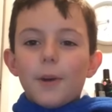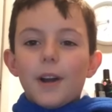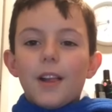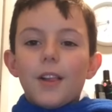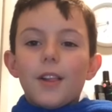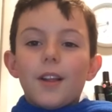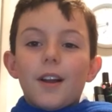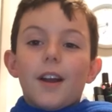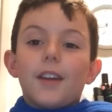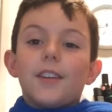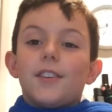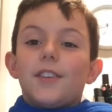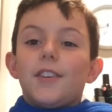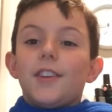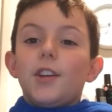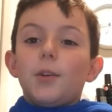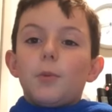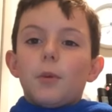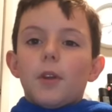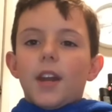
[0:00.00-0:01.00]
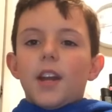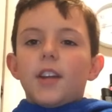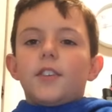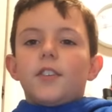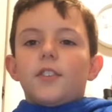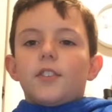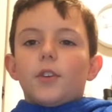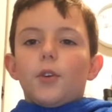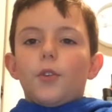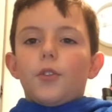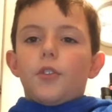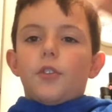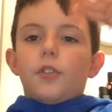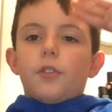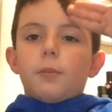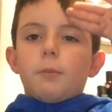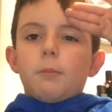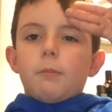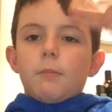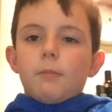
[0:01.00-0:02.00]
Well, I see you all later,
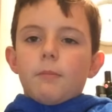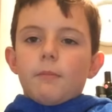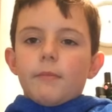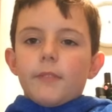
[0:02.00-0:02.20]
soldiers.